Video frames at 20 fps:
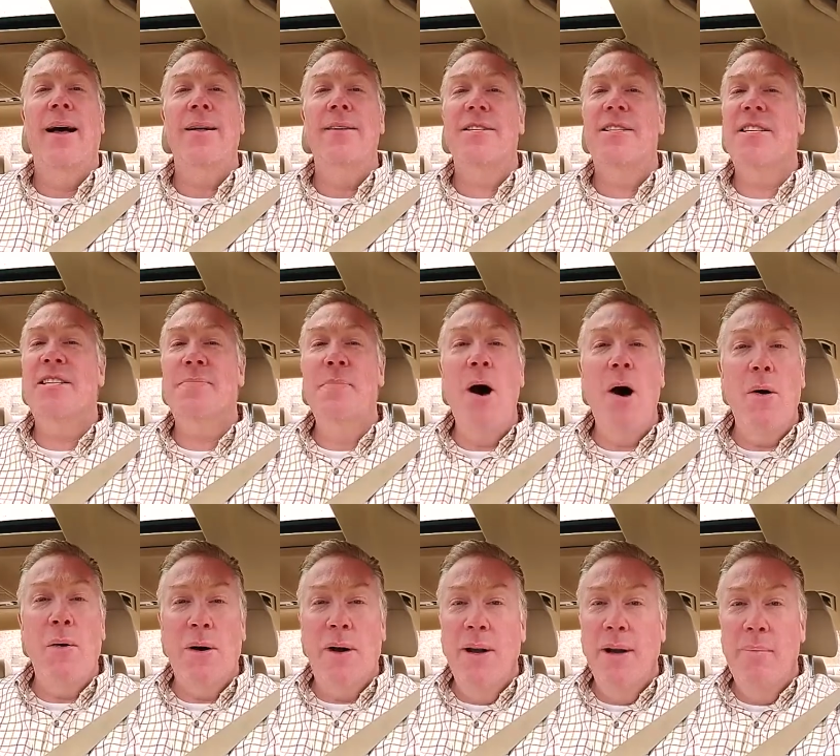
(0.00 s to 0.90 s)

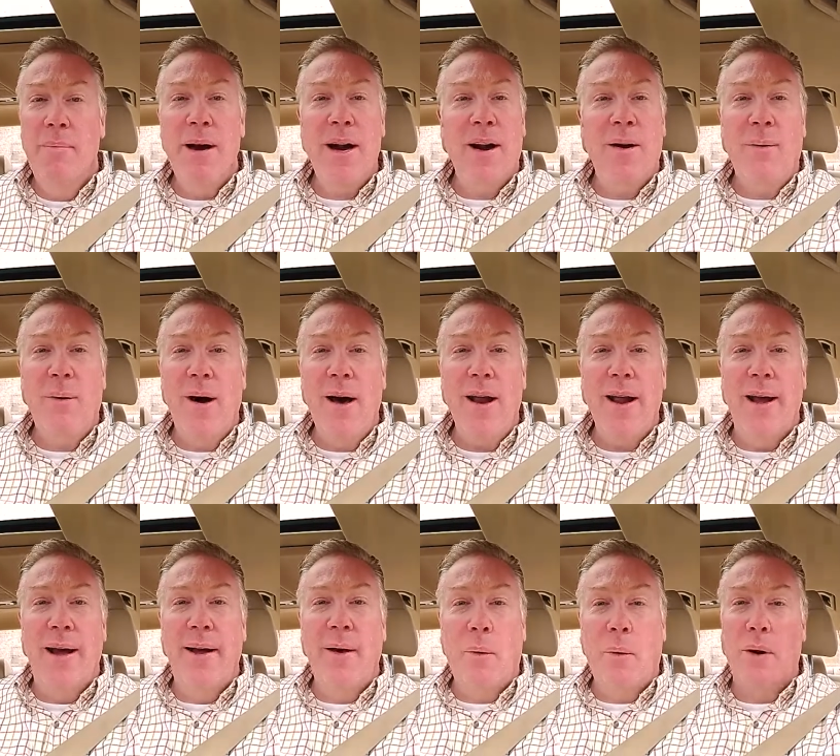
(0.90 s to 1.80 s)
smoked
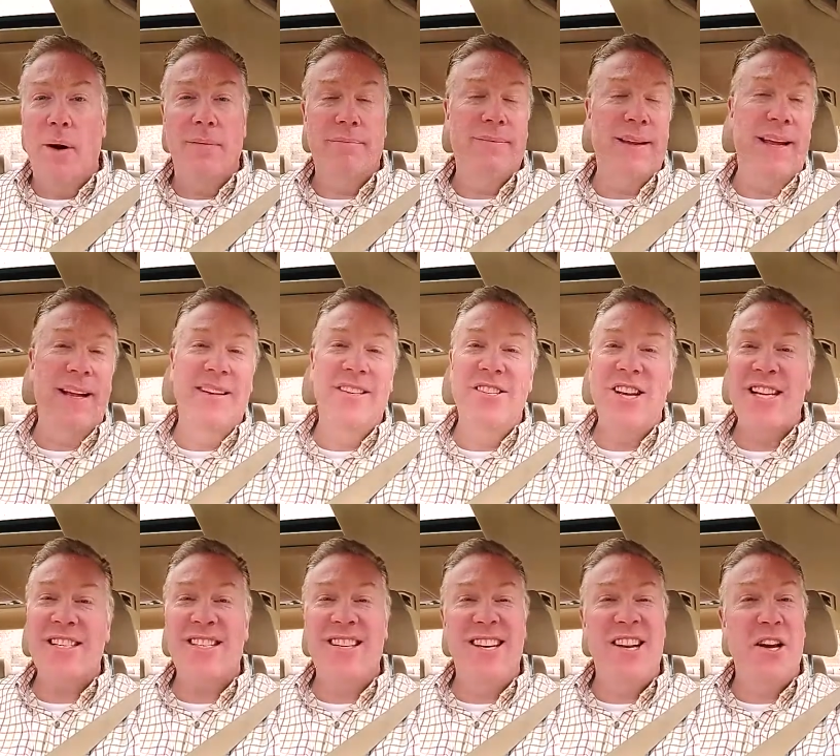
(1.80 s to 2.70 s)
marijuana or
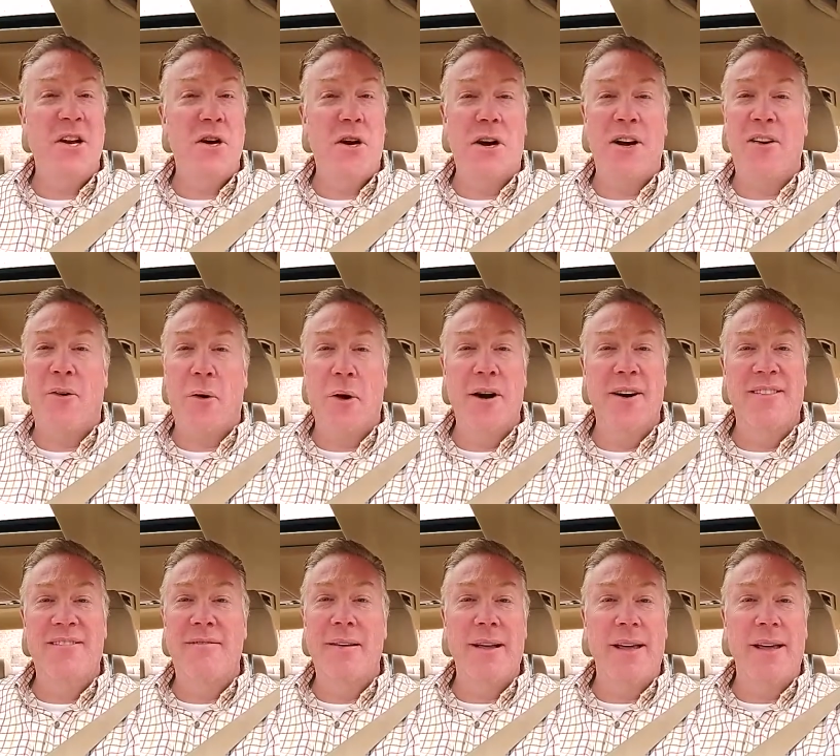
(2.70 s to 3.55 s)
ingested it or, or,